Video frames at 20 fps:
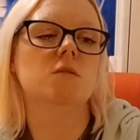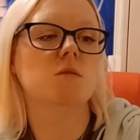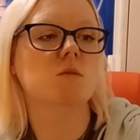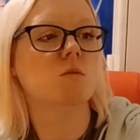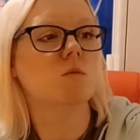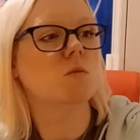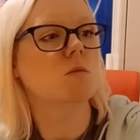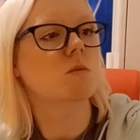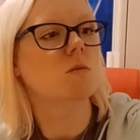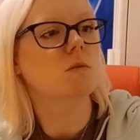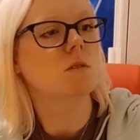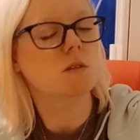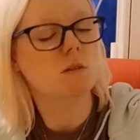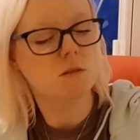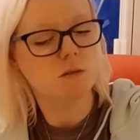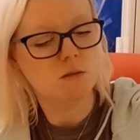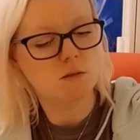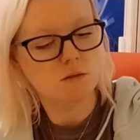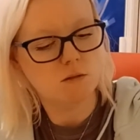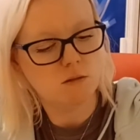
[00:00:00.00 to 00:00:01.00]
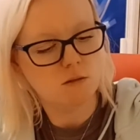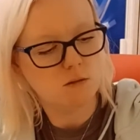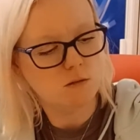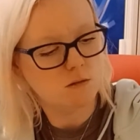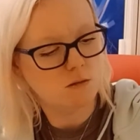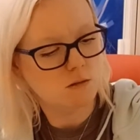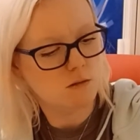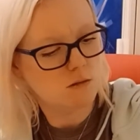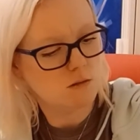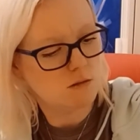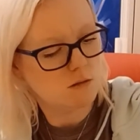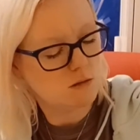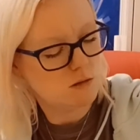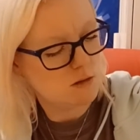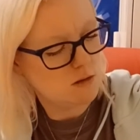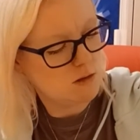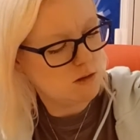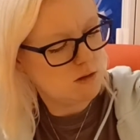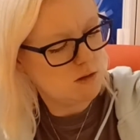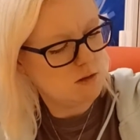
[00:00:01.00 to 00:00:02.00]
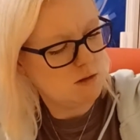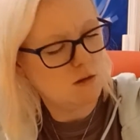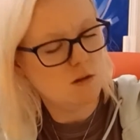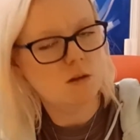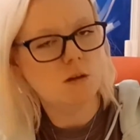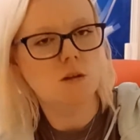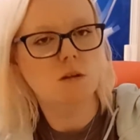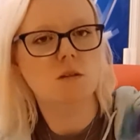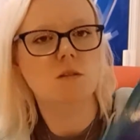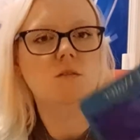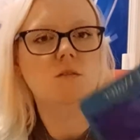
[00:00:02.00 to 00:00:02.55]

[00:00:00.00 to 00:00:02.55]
of water and a